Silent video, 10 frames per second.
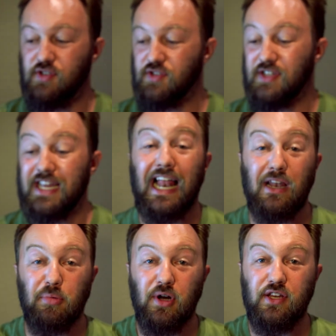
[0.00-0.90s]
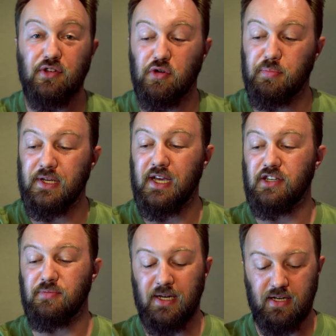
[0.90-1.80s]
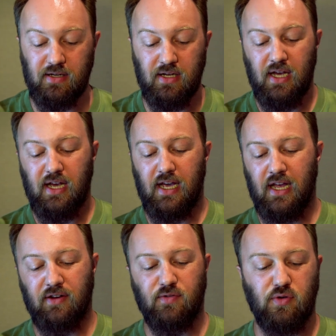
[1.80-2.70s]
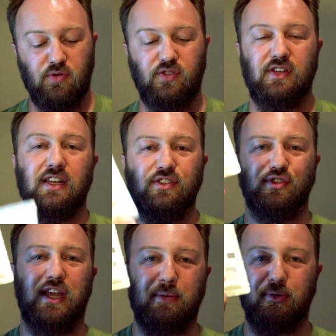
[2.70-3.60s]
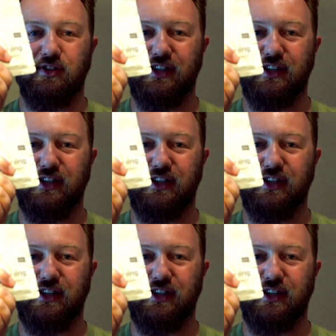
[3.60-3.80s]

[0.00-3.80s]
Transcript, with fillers: just to calibrate your pH meter, and of course you need to keep it